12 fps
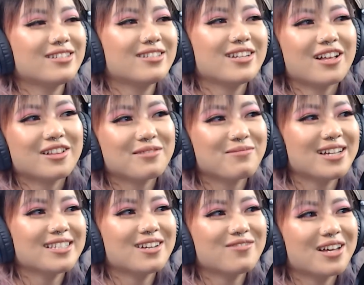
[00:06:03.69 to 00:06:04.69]
telling
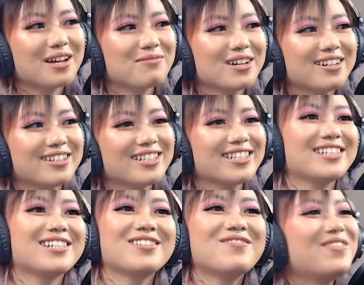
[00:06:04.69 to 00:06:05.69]
myself that I'm not good
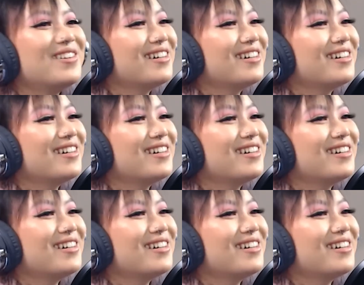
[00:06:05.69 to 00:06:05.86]
enough.